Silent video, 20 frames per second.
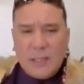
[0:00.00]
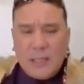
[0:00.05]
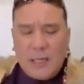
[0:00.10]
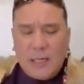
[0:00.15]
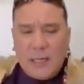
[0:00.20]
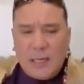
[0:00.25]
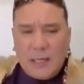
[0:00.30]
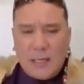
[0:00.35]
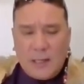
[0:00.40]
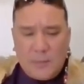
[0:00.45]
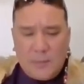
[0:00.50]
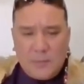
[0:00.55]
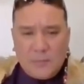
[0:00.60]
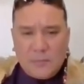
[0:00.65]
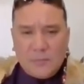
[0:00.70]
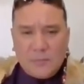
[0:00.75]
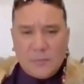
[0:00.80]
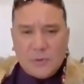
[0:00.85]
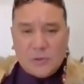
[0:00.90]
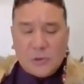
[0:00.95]

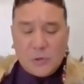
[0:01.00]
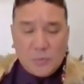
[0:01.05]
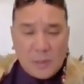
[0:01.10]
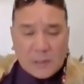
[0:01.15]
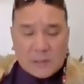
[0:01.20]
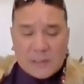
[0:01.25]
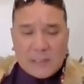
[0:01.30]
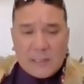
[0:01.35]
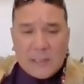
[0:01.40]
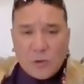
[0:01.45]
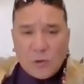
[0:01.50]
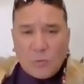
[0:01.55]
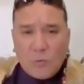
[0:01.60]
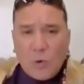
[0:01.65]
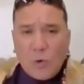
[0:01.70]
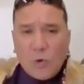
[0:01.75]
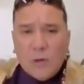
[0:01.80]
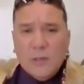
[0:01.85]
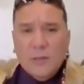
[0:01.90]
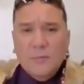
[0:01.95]
to Matikino
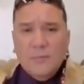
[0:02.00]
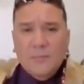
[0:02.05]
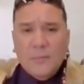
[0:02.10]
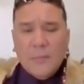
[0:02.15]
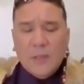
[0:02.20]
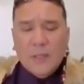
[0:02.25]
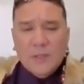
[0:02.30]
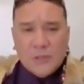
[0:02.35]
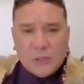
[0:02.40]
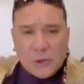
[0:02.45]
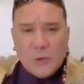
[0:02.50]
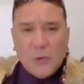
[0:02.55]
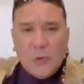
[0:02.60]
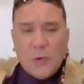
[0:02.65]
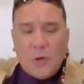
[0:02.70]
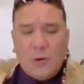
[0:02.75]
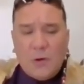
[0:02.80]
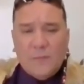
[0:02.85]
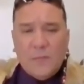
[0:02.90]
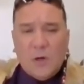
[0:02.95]
Morgan,
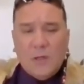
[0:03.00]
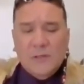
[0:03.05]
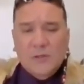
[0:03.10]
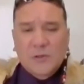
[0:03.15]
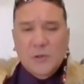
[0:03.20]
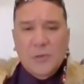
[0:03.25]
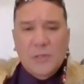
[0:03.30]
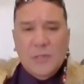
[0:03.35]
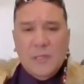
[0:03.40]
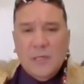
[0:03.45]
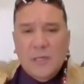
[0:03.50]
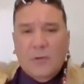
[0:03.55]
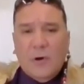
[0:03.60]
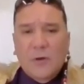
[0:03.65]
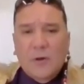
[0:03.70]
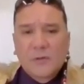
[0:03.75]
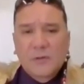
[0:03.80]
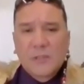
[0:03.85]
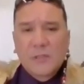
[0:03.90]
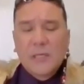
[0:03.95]
two of my
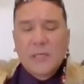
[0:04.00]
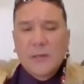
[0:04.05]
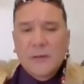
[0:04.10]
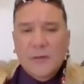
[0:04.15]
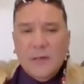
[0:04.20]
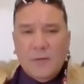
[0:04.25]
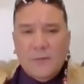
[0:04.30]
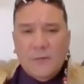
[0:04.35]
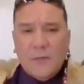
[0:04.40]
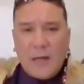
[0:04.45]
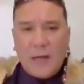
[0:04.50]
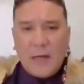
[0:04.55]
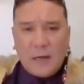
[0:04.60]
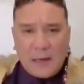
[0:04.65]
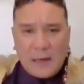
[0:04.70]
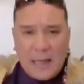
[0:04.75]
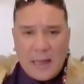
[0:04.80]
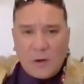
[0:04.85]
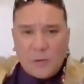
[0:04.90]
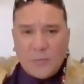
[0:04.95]
superheroes that have
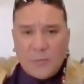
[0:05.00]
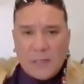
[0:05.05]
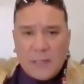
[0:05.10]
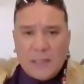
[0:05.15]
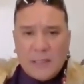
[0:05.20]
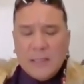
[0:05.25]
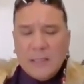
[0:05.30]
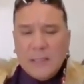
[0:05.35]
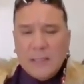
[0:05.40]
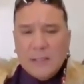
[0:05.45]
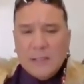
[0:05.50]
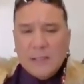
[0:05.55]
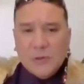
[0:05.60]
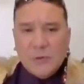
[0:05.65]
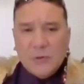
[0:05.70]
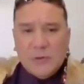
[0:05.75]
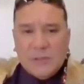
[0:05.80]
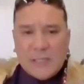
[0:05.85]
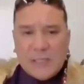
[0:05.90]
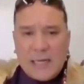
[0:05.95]
allowed me
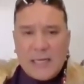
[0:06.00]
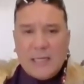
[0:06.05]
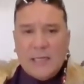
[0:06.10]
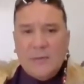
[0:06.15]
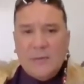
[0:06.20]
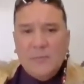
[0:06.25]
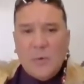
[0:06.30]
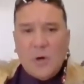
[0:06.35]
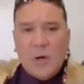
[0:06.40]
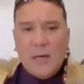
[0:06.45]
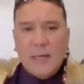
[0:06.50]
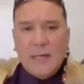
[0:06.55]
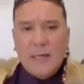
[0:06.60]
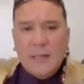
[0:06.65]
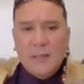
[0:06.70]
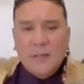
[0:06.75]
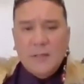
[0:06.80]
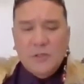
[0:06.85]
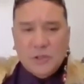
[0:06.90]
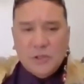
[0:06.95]
to take
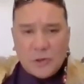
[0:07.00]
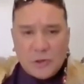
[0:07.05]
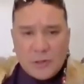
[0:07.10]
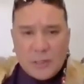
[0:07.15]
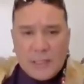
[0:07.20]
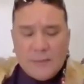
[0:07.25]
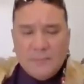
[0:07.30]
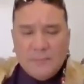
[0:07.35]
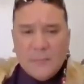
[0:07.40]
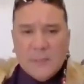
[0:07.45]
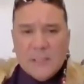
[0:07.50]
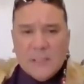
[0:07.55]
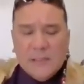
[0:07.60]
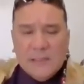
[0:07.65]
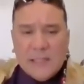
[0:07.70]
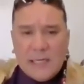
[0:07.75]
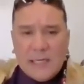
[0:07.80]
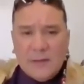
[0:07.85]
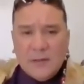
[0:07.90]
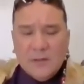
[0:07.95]
my journey, to
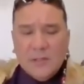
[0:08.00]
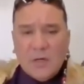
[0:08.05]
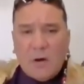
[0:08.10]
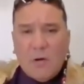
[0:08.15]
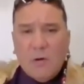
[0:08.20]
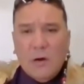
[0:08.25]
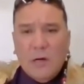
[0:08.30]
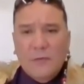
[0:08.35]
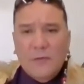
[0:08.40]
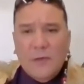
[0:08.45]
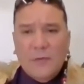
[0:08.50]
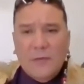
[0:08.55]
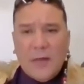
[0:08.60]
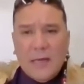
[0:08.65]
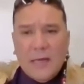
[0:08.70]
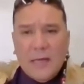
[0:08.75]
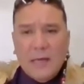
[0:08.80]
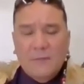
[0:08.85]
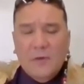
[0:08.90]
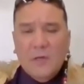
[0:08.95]
take the taonga that
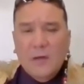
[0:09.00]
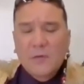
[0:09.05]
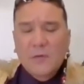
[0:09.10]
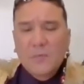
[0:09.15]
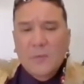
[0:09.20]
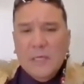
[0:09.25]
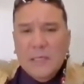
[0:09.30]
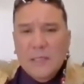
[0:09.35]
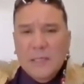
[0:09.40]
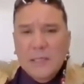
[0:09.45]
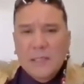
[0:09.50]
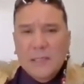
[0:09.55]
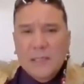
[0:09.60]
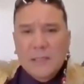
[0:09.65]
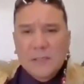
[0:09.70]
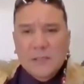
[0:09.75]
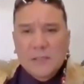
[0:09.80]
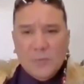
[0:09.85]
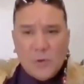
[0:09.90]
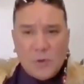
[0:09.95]
they have given me,
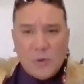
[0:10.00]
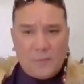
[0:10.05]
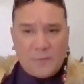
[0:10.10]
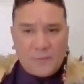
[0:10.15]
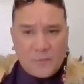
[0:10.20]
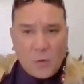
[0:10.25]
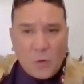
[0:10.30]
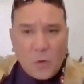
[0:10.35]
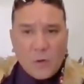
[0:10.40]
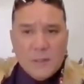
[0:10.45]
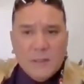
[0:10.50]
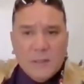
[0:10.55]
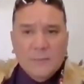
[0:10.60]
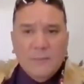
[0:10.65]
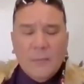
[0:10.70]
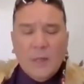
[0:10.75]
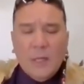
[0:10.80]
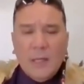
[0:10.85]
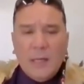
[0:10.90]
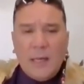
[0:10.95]
to move forward
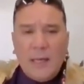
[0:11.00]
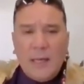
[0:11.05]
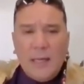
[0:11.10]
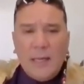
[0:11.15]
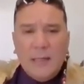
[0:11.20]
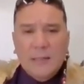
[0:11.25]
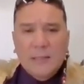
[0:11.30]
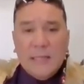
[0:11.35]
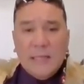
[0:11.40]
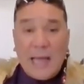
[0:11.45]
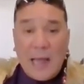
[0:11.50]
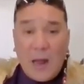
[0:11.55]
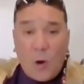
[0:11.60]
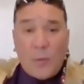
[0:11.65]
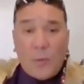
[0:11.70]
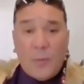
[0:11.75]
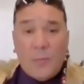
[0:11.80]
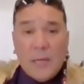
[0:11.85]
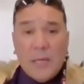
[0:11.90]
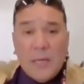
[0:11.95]
and
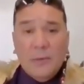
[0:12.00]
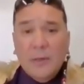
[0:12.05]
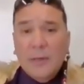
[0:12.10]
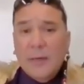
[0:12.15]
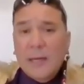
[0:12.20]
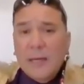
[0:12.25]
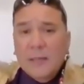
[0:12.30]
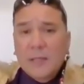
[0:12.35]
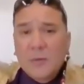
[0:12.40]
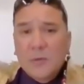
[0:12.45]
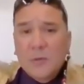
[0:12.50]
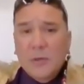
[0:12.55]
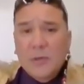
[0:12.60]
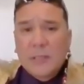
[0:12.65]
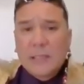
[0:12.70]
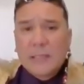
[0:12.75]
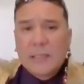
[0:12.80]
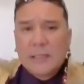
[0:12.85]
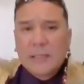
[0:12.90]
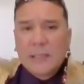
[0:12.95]
help people in our
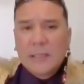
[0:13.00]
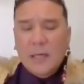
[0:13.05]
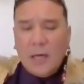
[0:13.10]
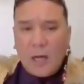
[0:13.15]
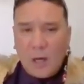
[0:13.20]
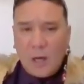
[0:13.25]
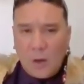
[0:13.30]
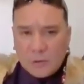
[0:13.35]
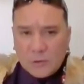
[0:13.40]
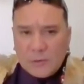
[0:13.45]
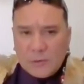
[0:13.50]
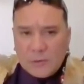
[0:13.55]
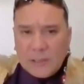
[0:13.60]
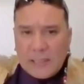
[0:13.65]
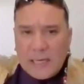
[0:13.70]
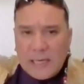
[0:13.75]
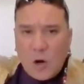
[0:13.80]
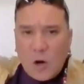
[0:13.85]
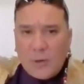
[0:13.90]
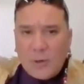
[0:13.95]
community,
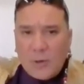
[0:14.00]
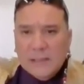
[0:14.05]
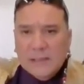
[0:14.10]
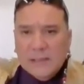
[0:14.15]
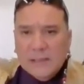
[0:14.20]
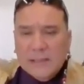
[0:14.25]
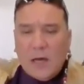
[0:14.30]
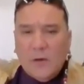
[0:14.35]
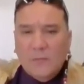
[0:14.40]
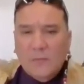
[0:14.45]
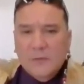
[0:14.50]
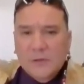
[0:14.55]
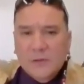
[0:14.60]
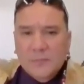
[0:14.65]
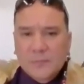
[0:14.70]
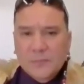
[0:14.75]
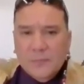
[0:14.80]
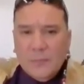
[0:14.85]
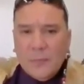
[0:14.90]
ultimately helping ourselves.